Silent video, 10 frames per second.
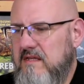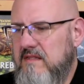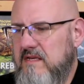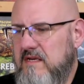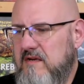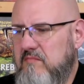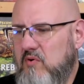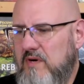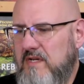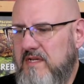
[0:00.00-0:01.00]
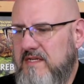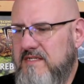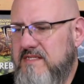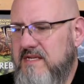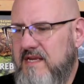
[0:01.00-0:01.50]
the point
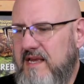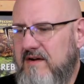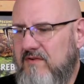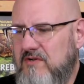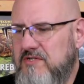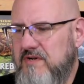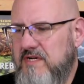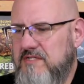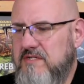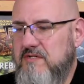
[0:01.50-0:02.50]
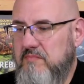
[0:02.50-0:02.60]
is the anniversary edition.